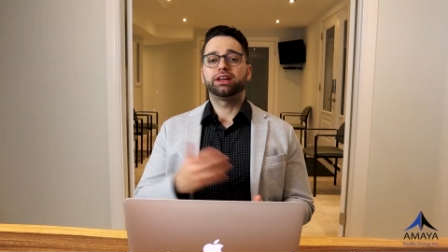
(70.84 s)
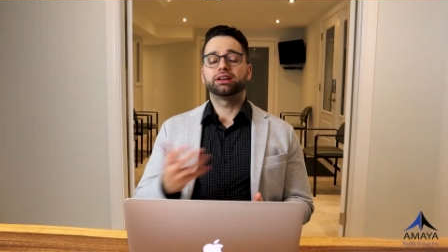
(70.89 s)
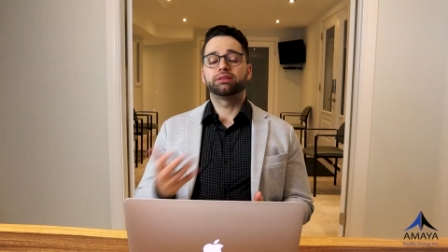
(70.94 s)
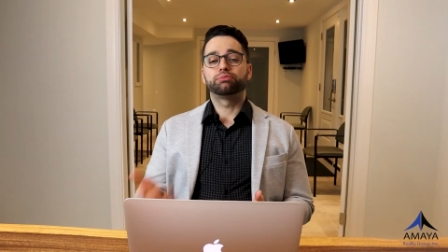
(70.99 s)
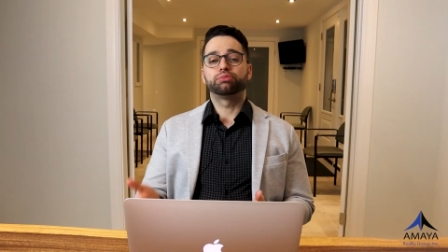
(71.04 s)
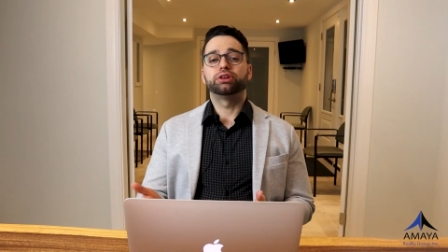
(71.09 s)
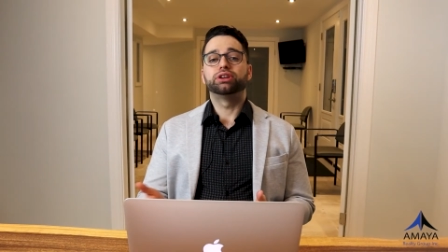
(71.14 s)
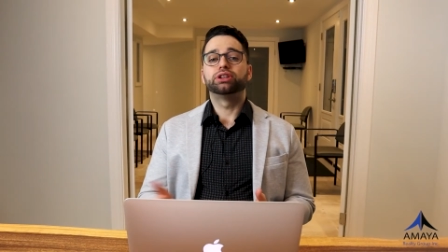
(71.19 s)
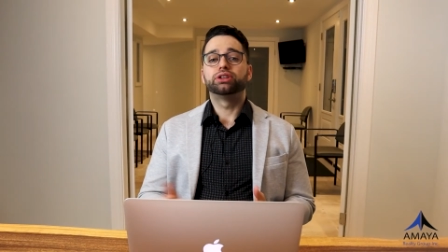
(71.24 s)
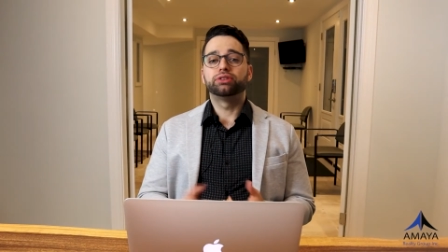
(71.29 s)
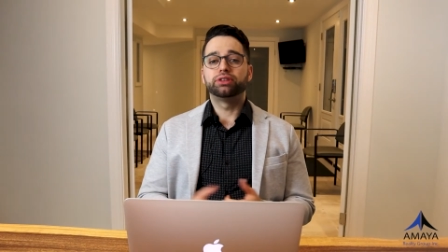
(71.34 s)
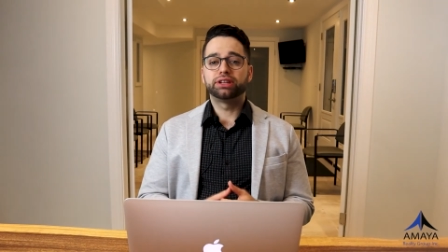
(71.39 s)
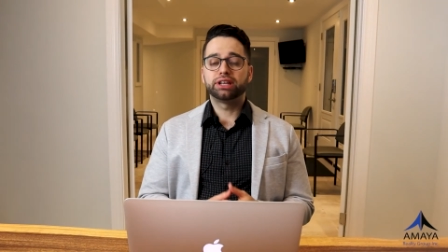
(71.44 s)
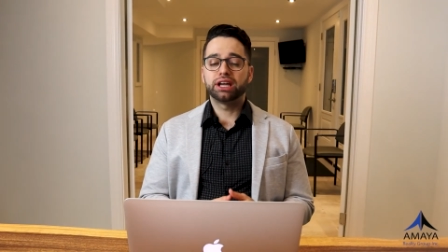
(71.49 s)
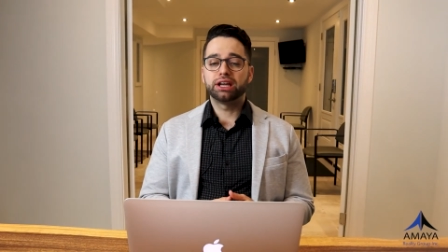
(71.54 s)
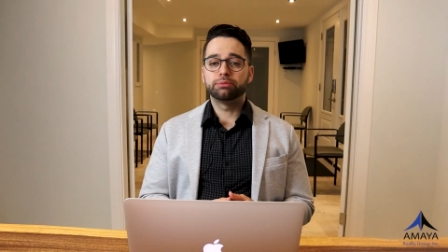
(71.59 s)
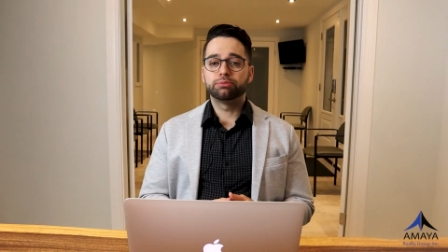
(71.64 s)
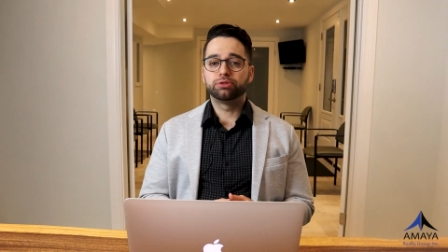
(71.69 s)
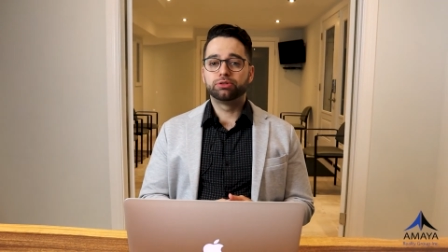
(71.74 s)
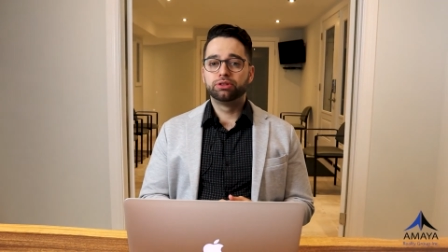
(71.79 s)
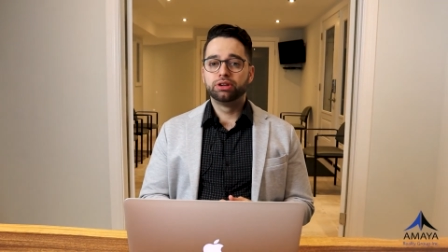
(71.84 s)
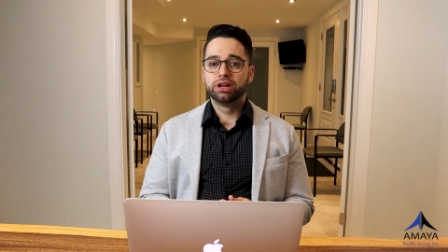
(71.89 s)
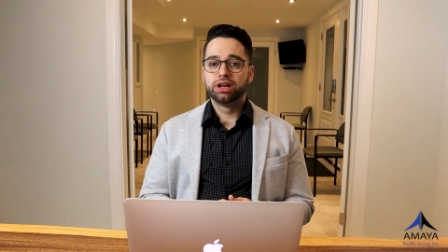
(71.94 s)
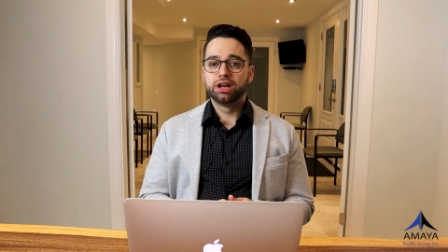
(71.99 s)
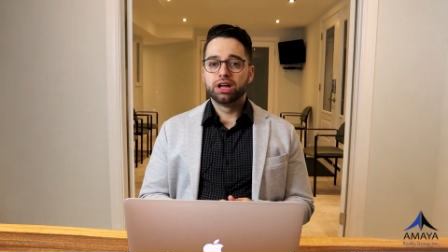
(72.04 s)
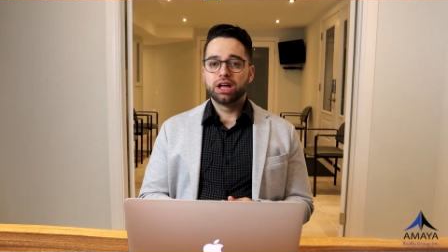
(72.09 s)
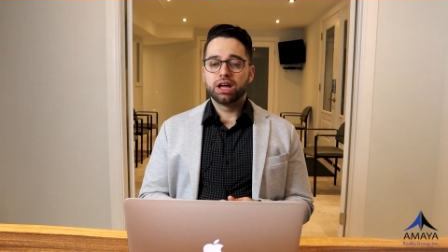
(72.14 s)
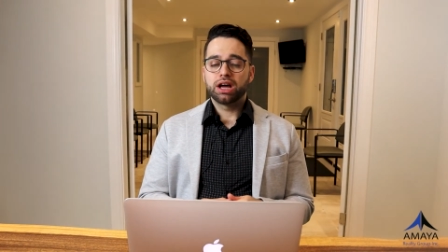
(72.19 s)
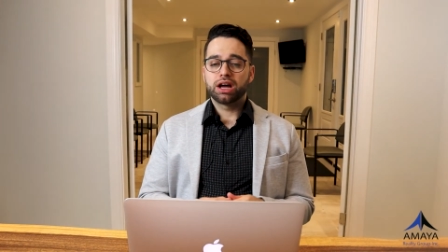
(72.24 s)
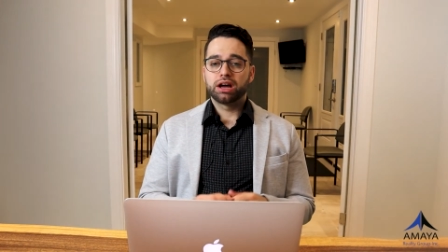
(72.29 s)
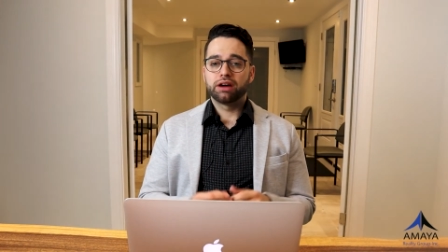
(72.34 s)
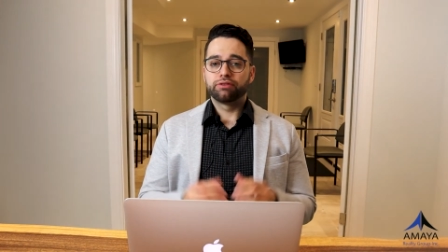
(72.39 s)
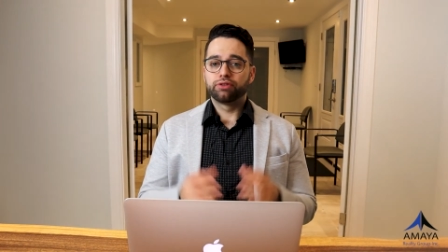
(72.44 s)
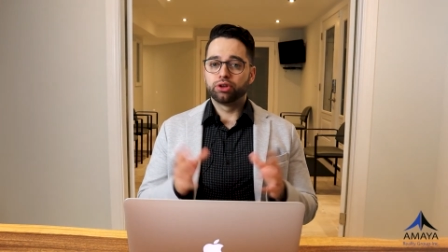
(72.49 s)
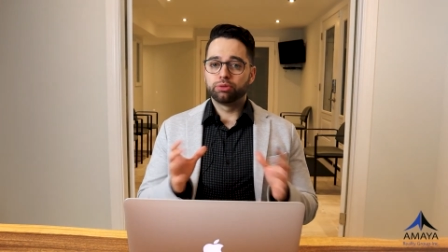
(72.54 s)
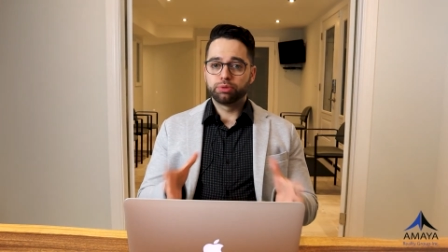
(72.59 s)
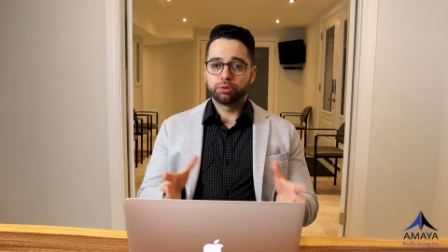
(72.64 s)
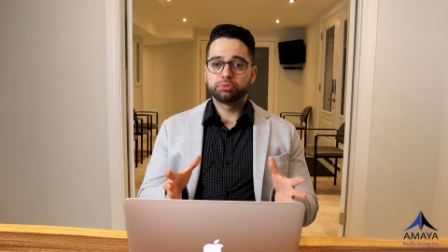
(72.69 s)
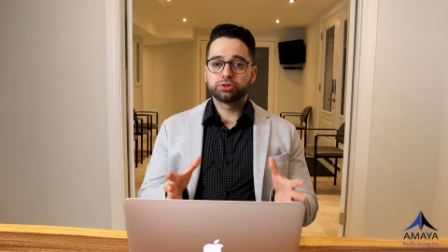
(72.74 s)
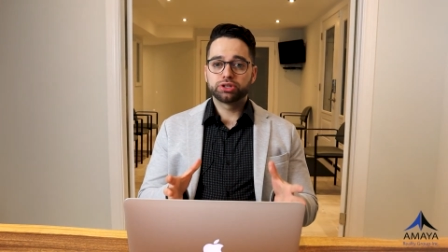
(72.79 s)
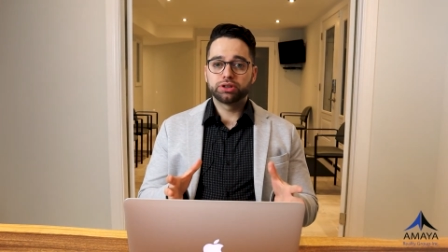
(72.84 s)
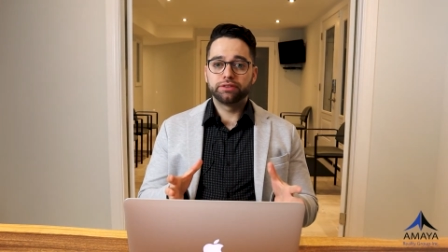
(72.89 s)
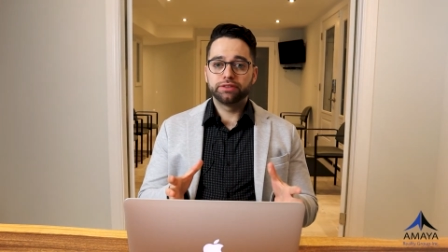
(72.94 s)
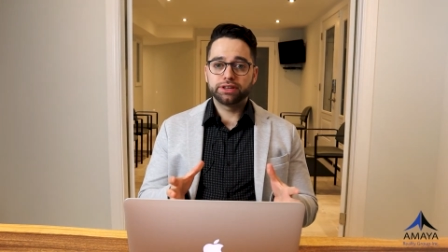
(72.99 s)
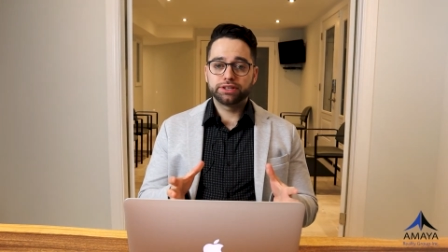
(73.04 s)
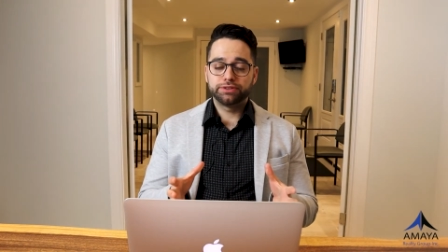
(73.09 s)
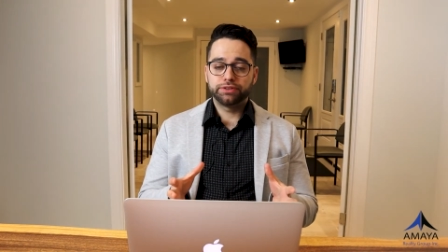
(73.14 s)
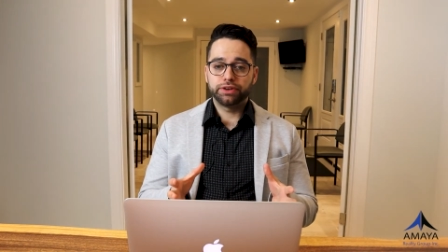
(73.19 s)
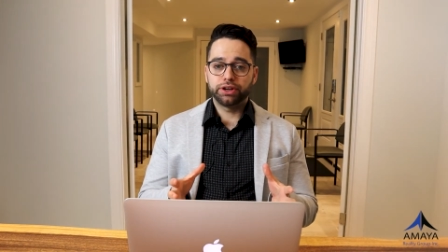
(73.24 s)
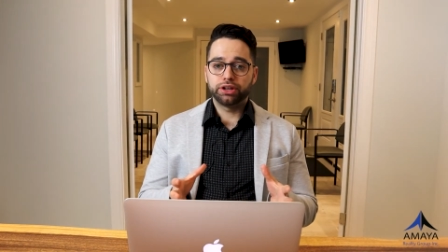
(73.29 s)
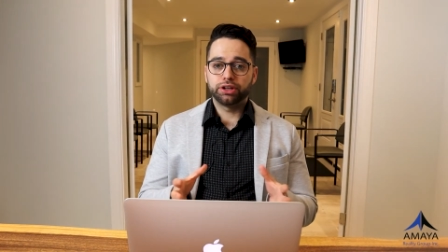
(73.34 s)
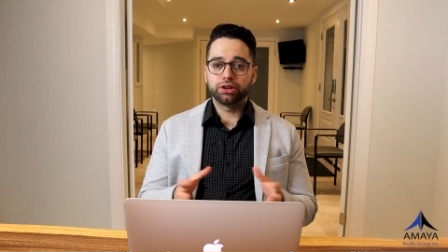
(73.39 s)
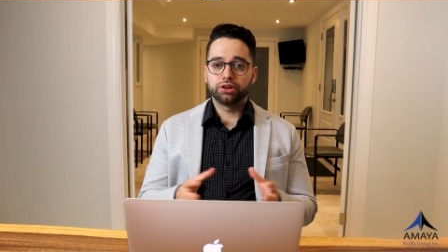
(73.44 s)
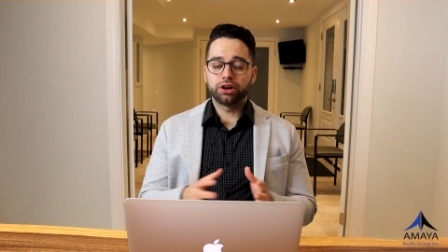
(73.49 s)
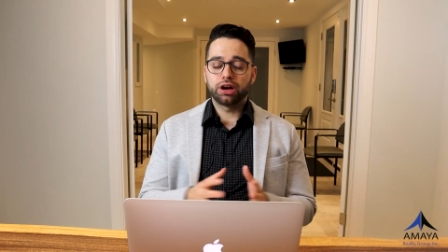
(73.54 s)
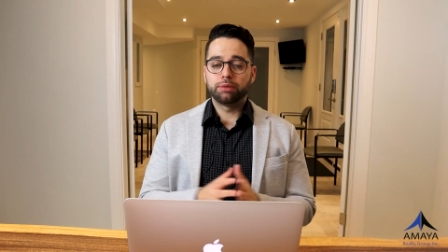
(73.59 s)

can bring to the table. For the purpose of this video,